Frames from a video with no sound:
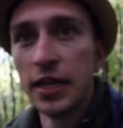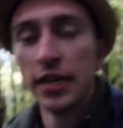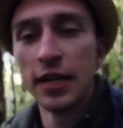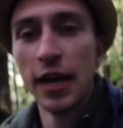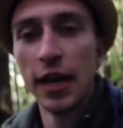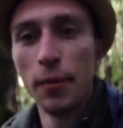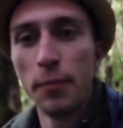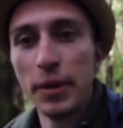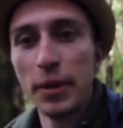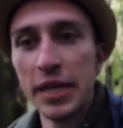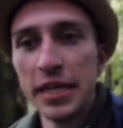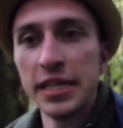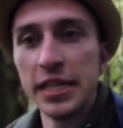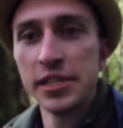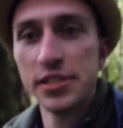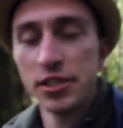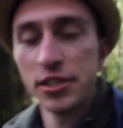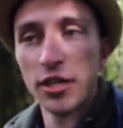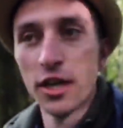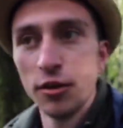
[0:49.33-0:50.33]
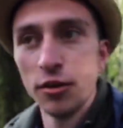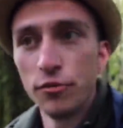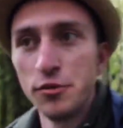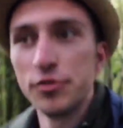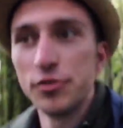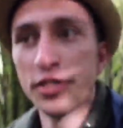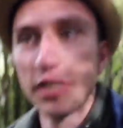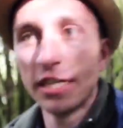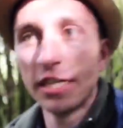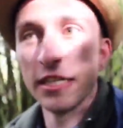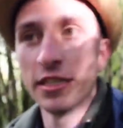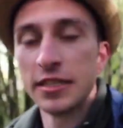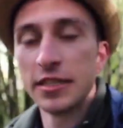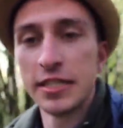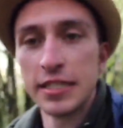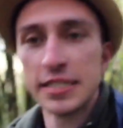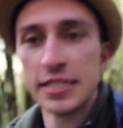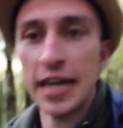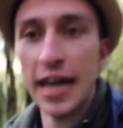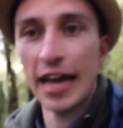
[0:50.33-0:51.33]
Now, many years ago New Zealand
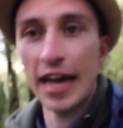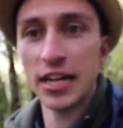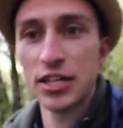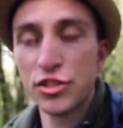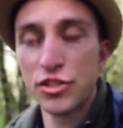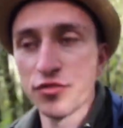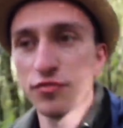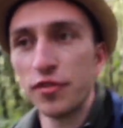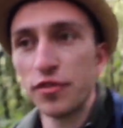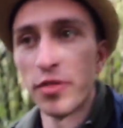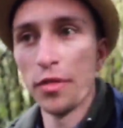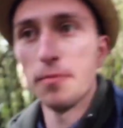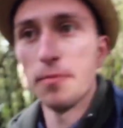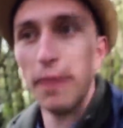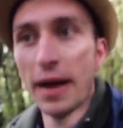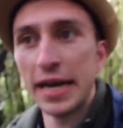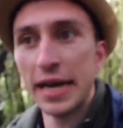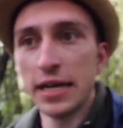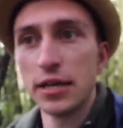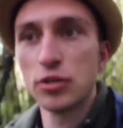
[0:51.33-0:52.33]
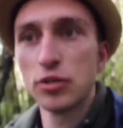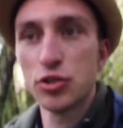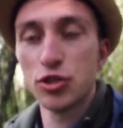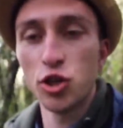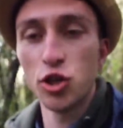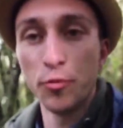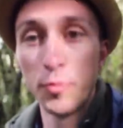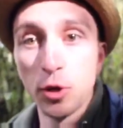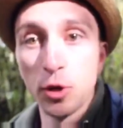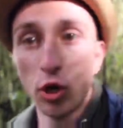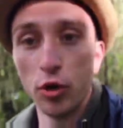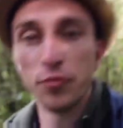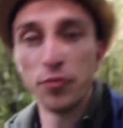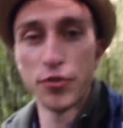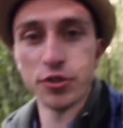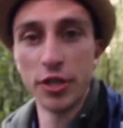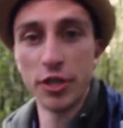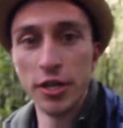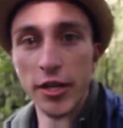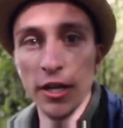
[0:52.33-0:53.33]
detached from the main
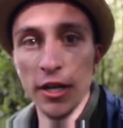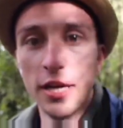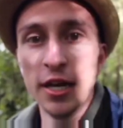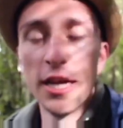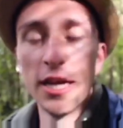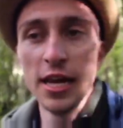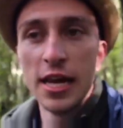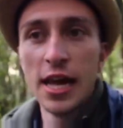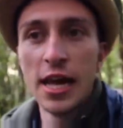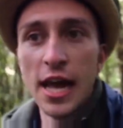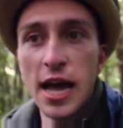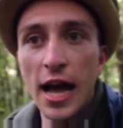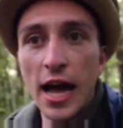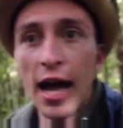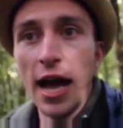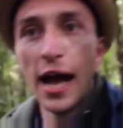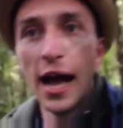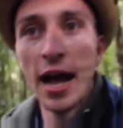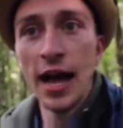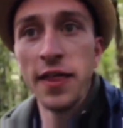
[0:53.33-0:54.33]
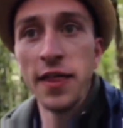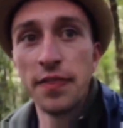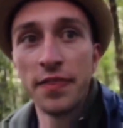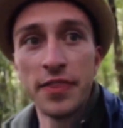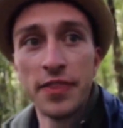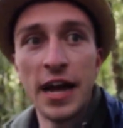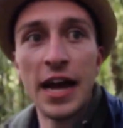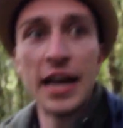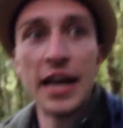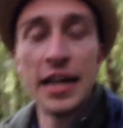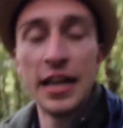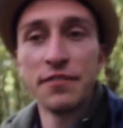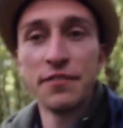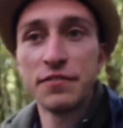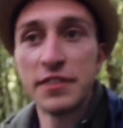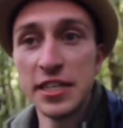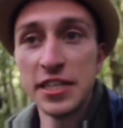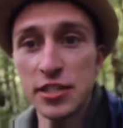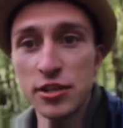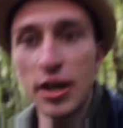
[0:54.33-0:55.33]
supercontinent, and that
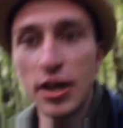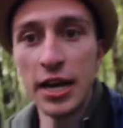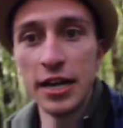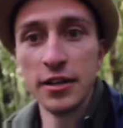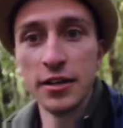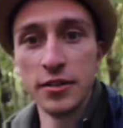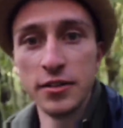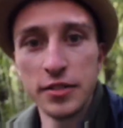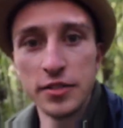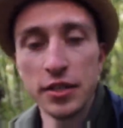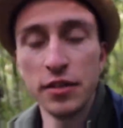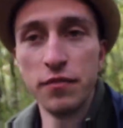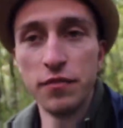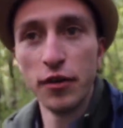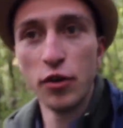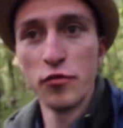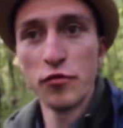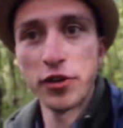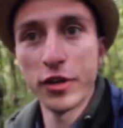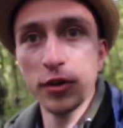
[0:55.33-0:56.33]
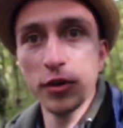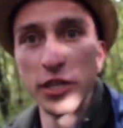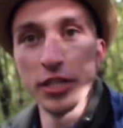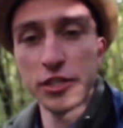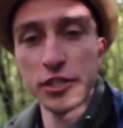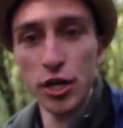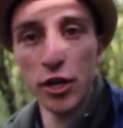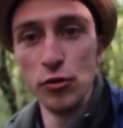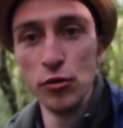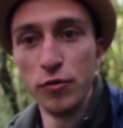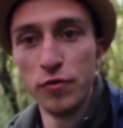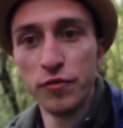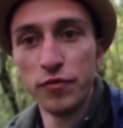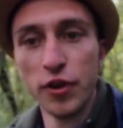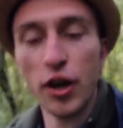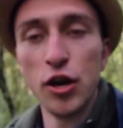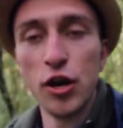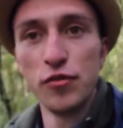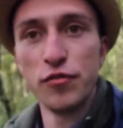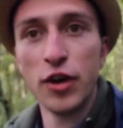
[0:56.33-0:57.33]
left this island evolving on its own
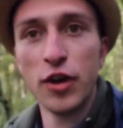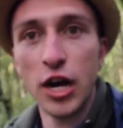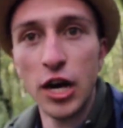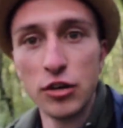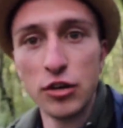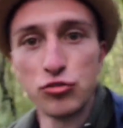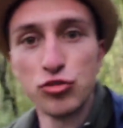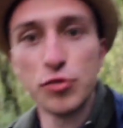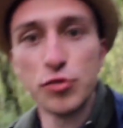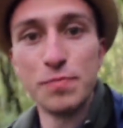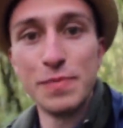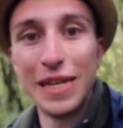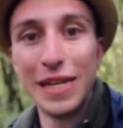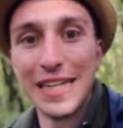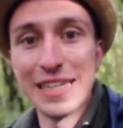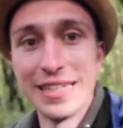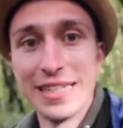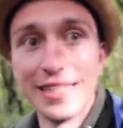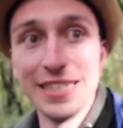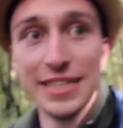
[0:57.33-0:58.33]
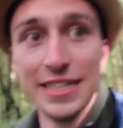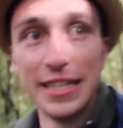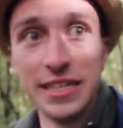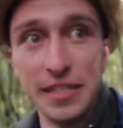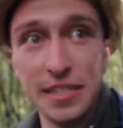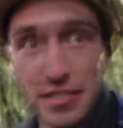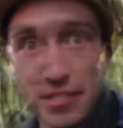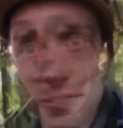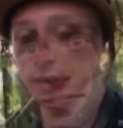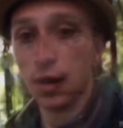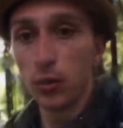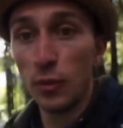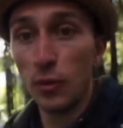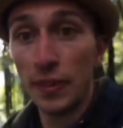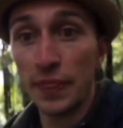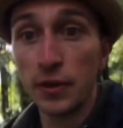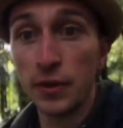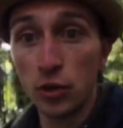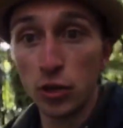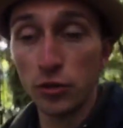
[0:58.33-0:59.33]
for over 100 million years. Now,
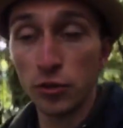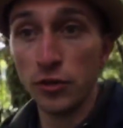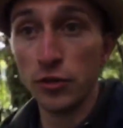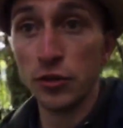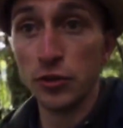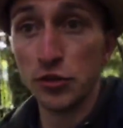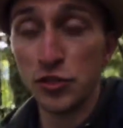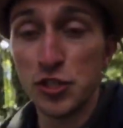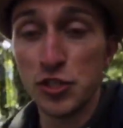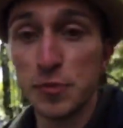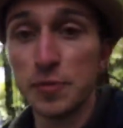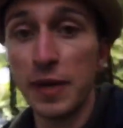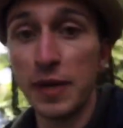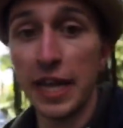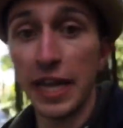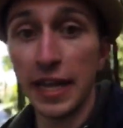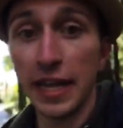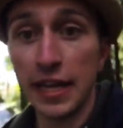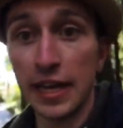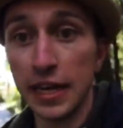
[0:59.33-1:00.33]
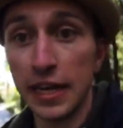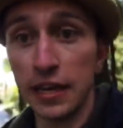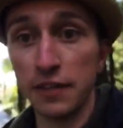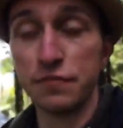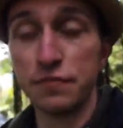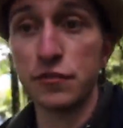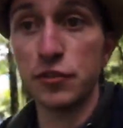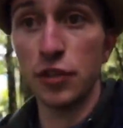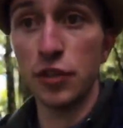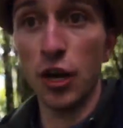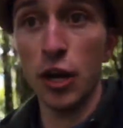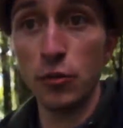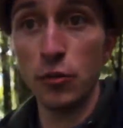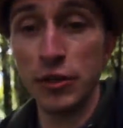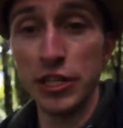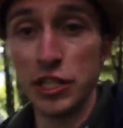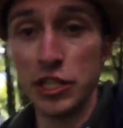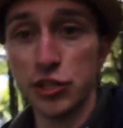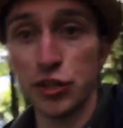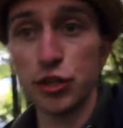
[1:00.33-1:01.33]
when the continent split, it left
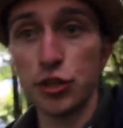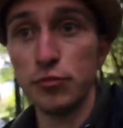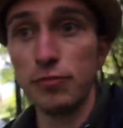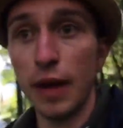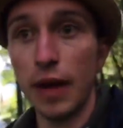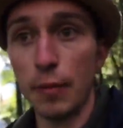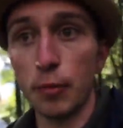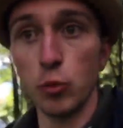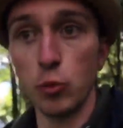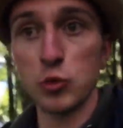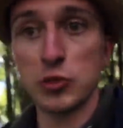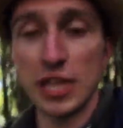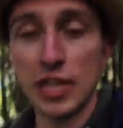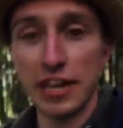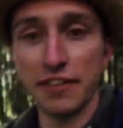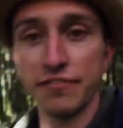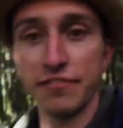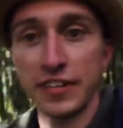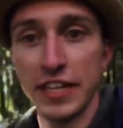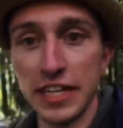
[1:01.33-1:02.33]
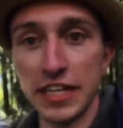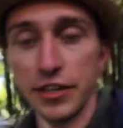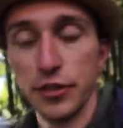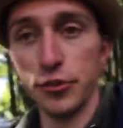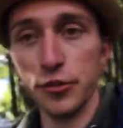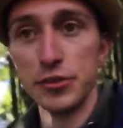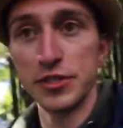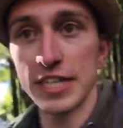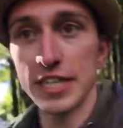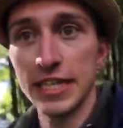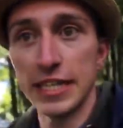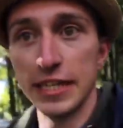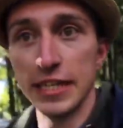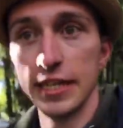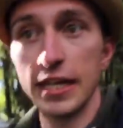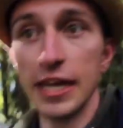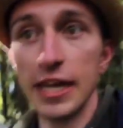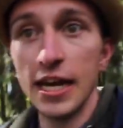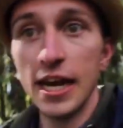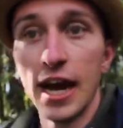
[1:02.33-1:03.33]
only 2 mammals left in New
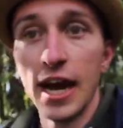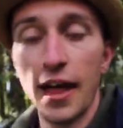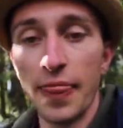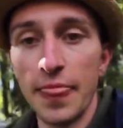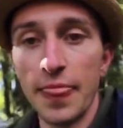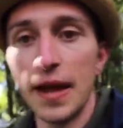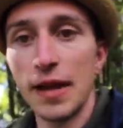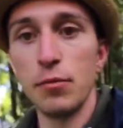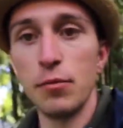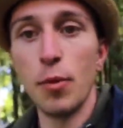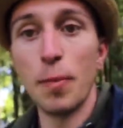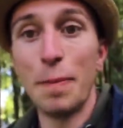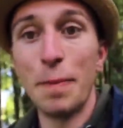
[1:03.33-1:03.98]
Zealand, and they were